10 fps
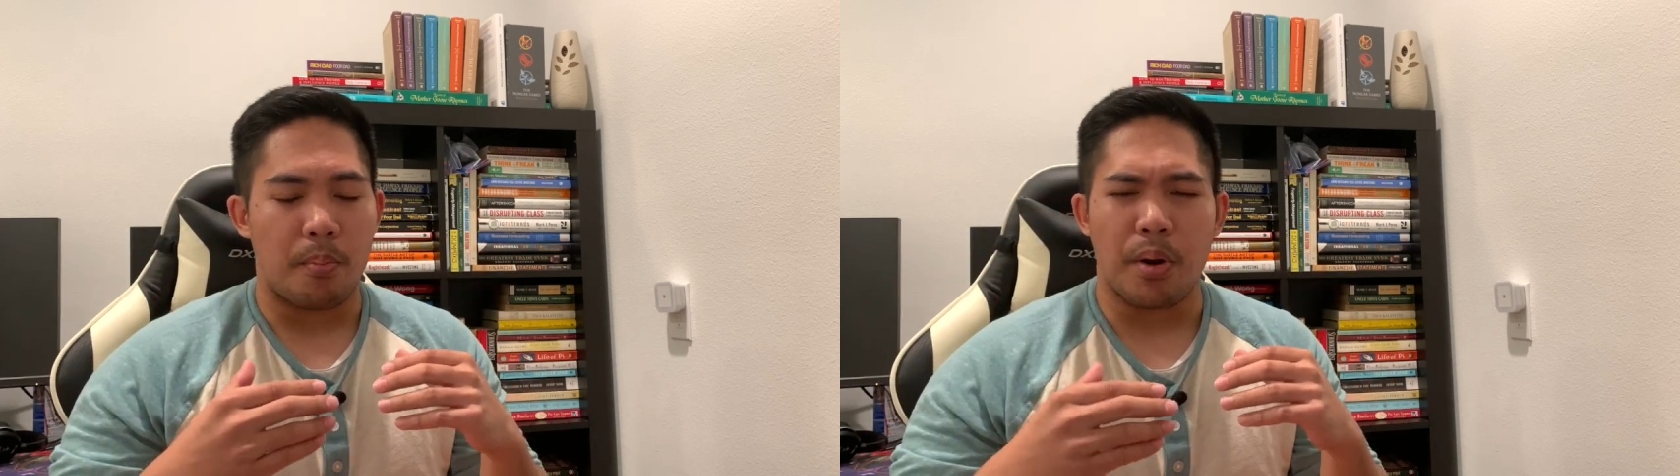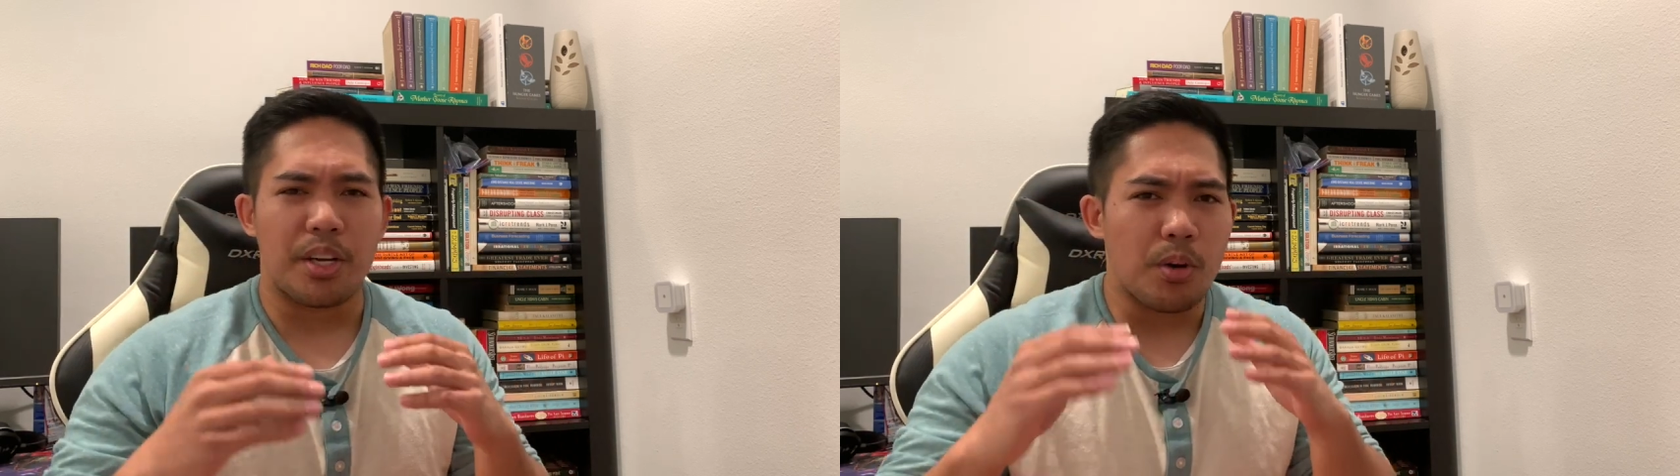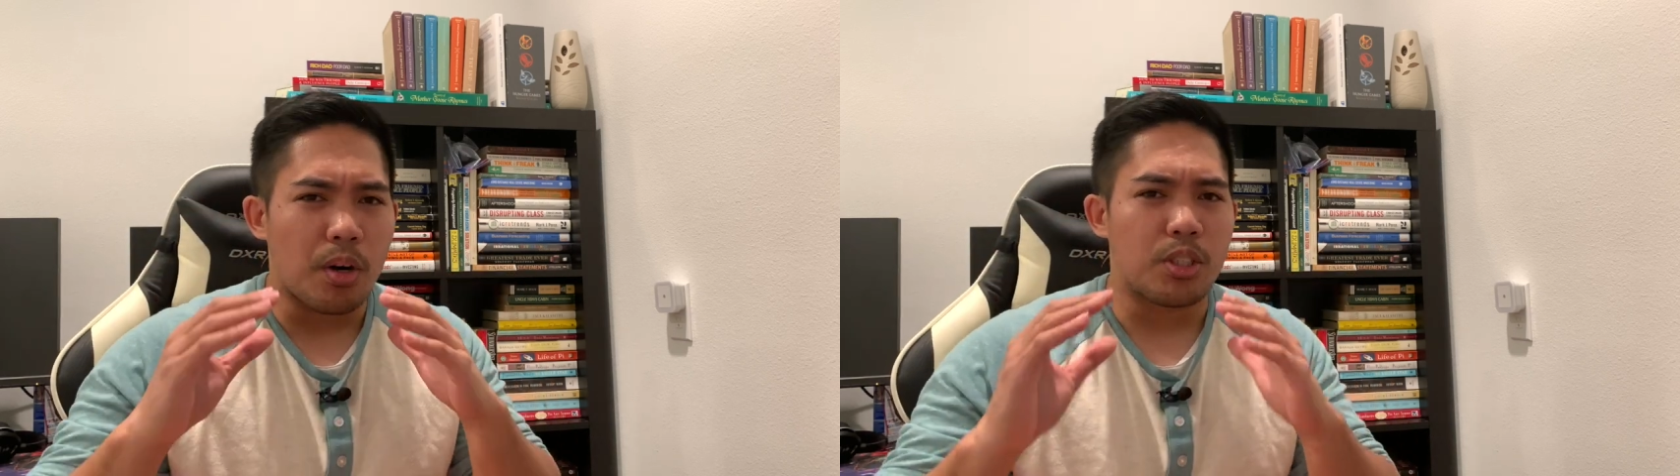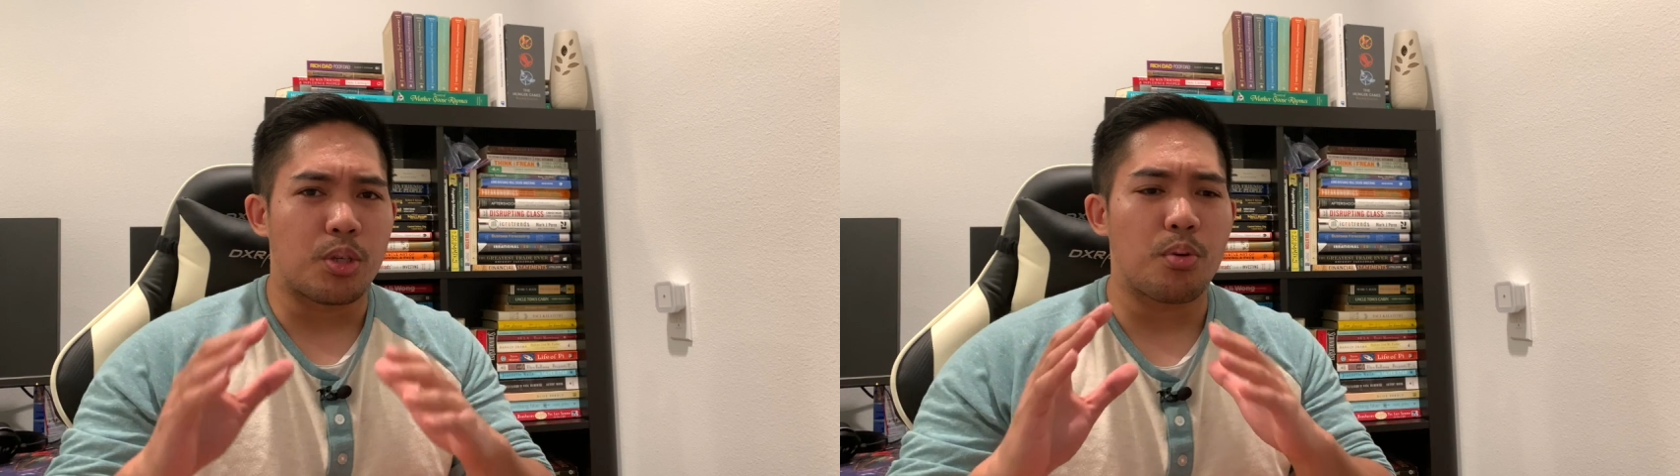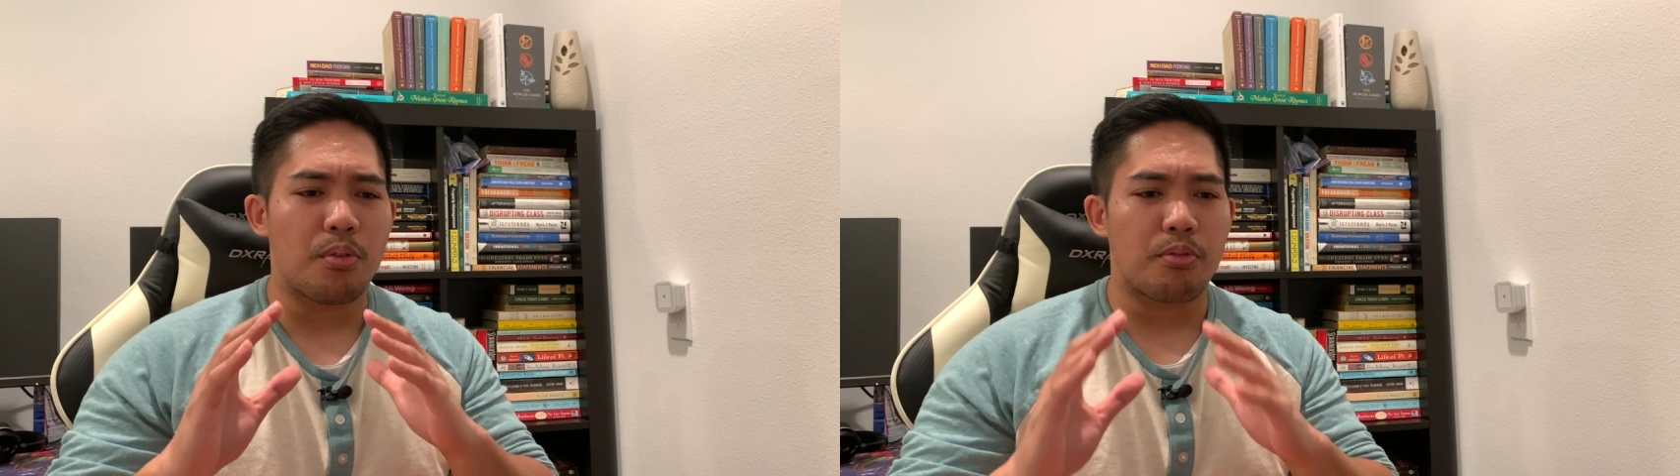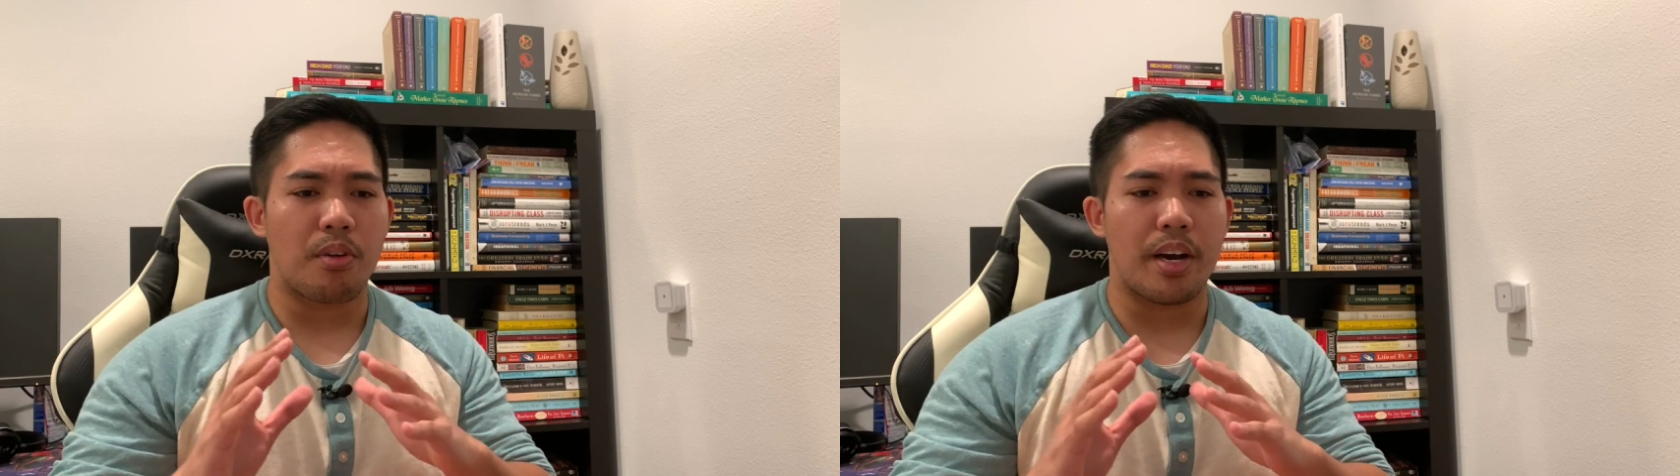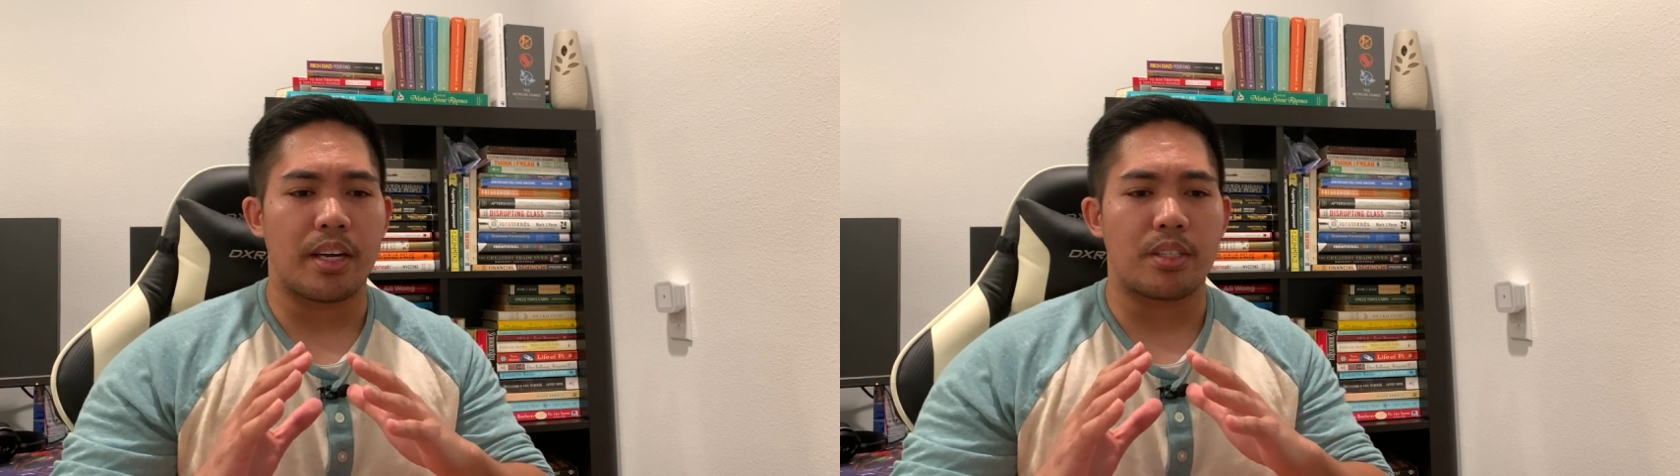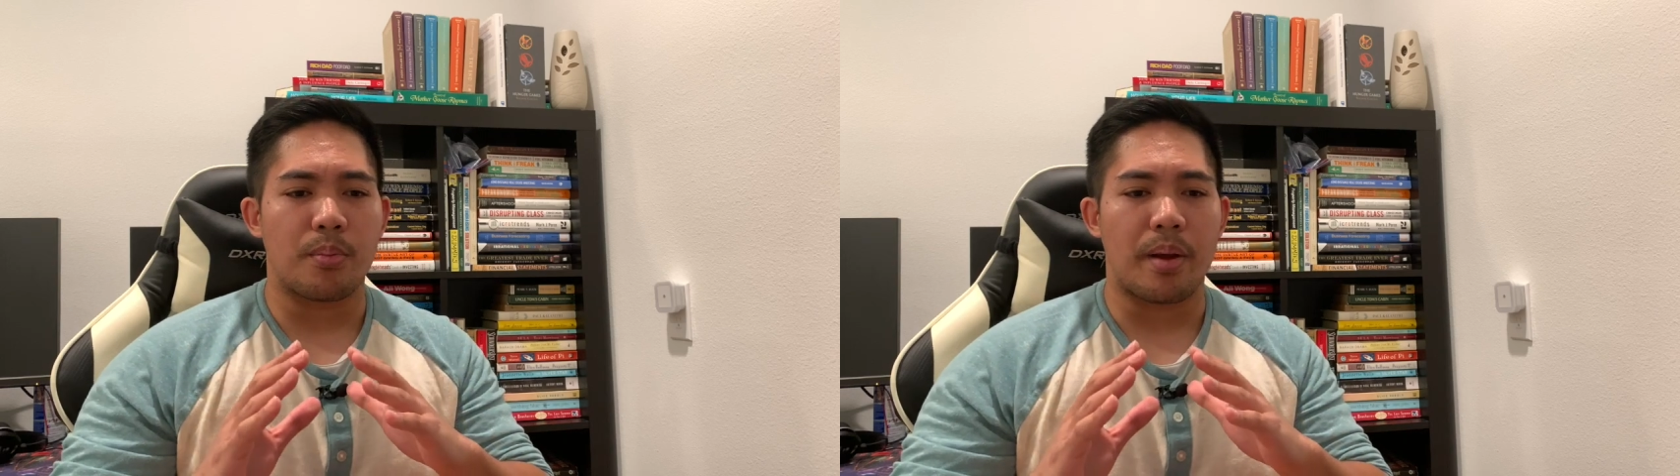but you are too afraid
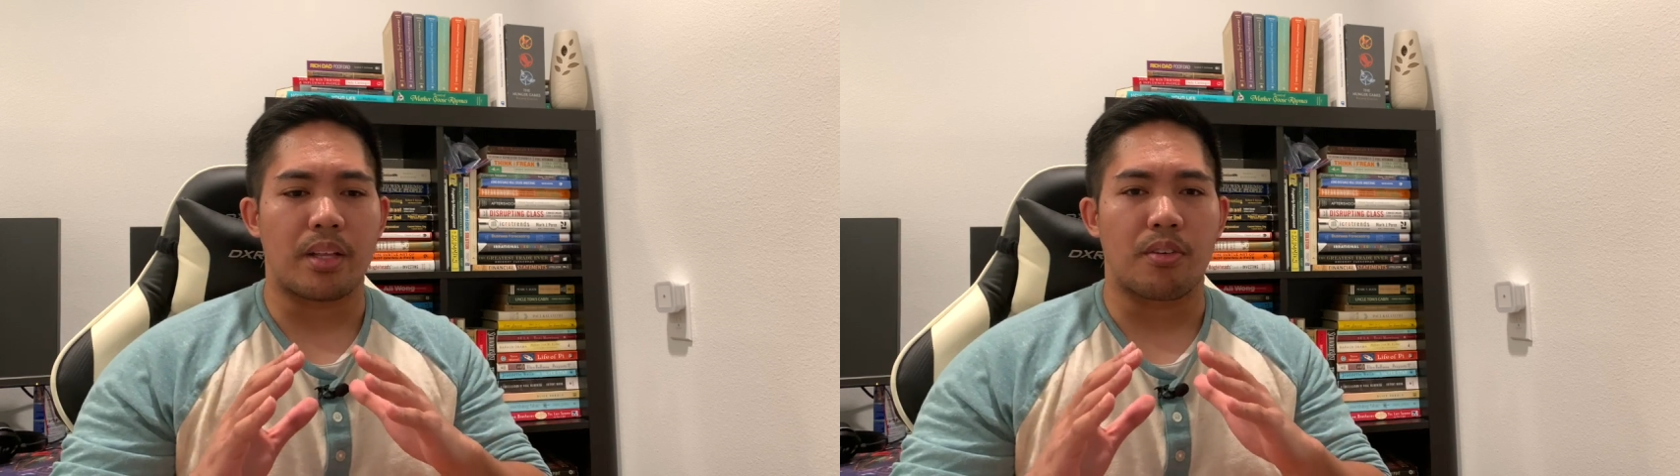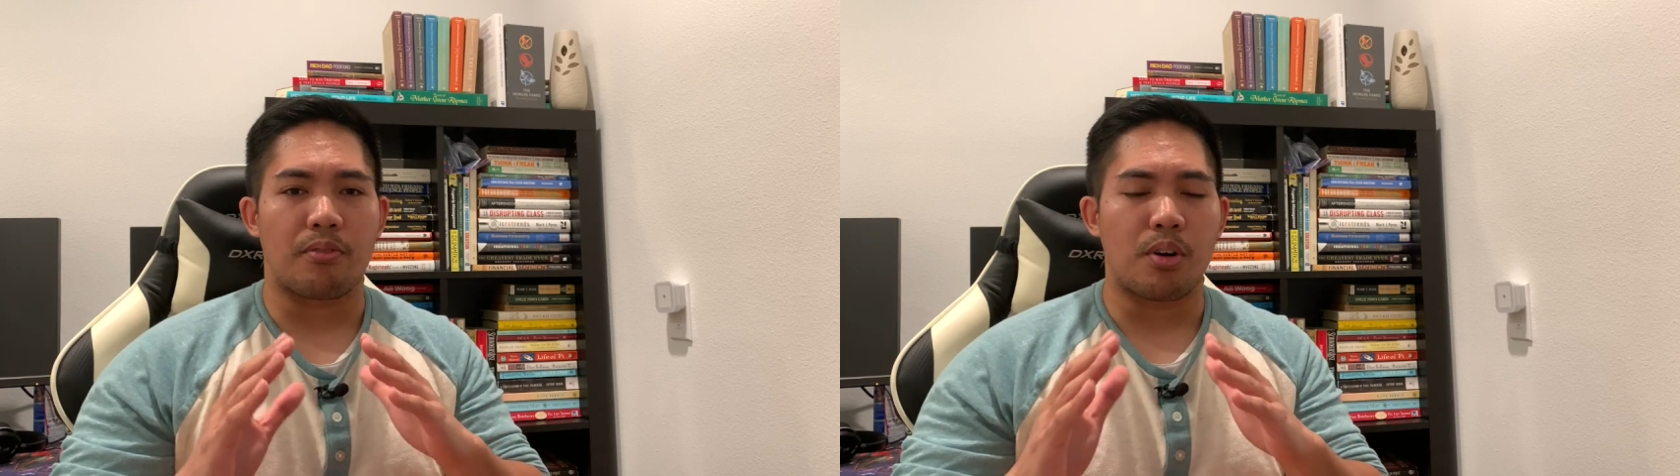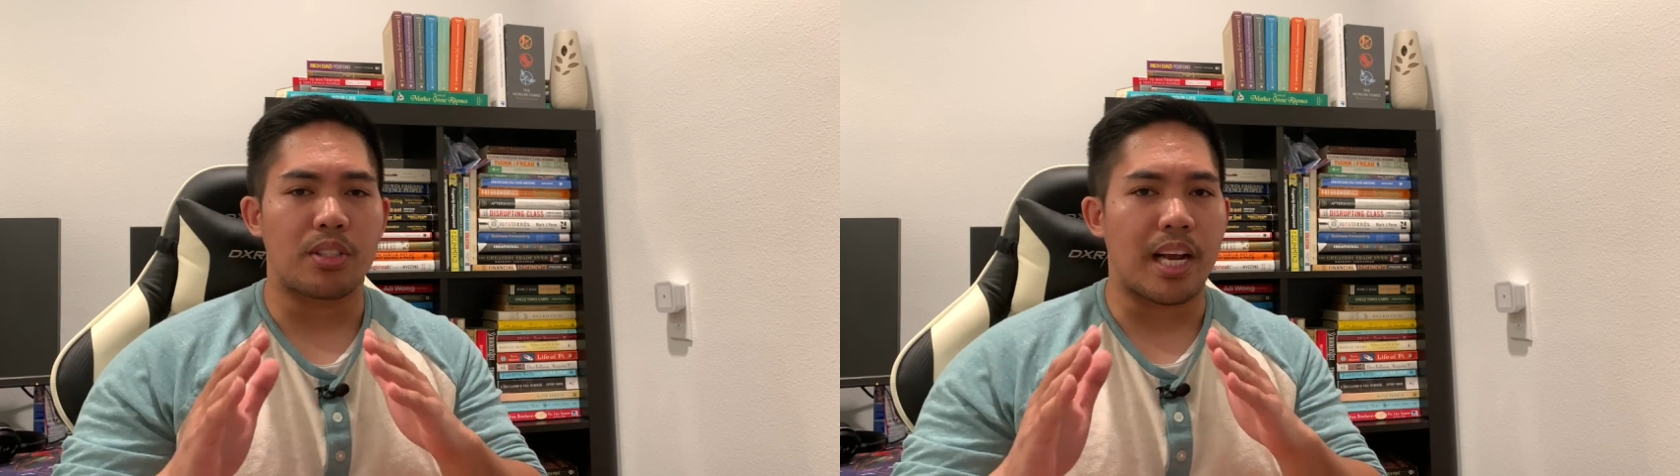to make the first